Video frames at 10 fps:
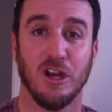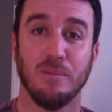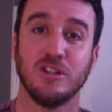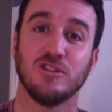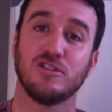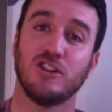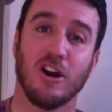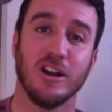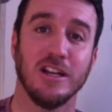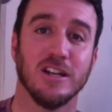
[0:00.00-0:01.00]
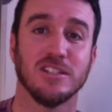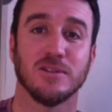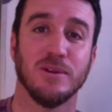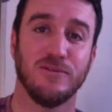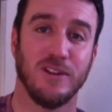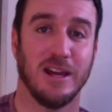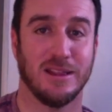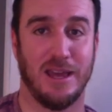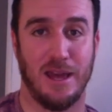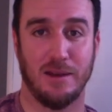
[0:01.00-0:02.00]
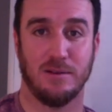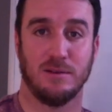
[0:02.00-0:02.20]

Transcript: but your charting doesn't reflect that.